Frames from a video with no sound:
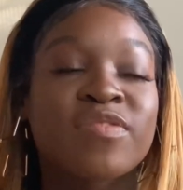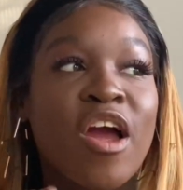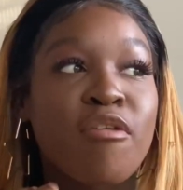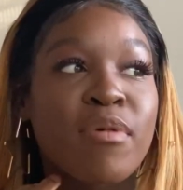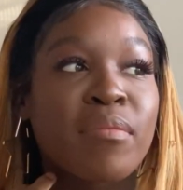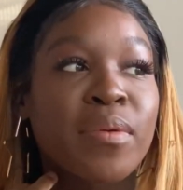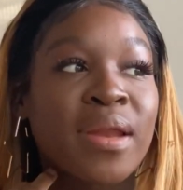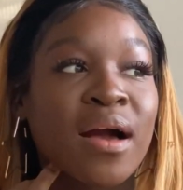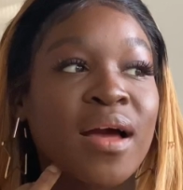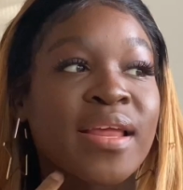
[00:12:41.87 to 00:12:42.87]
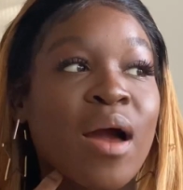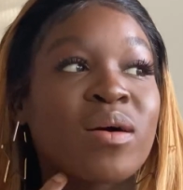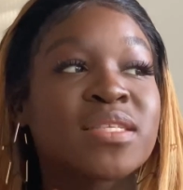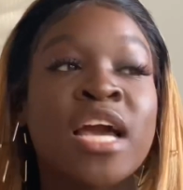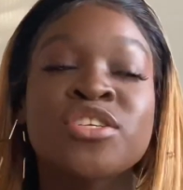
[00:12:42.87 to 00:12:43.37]
I remember when I got here, I
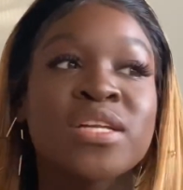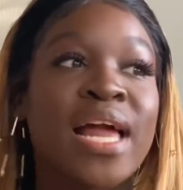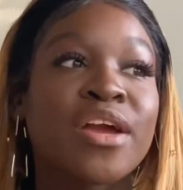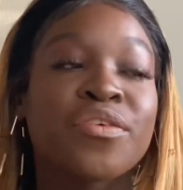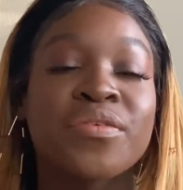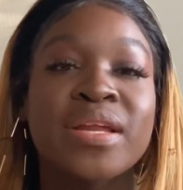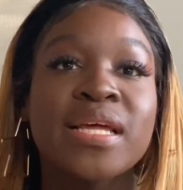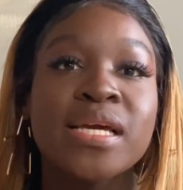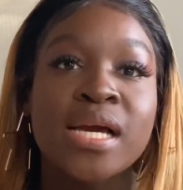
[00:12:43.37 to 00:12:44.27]
was actually like really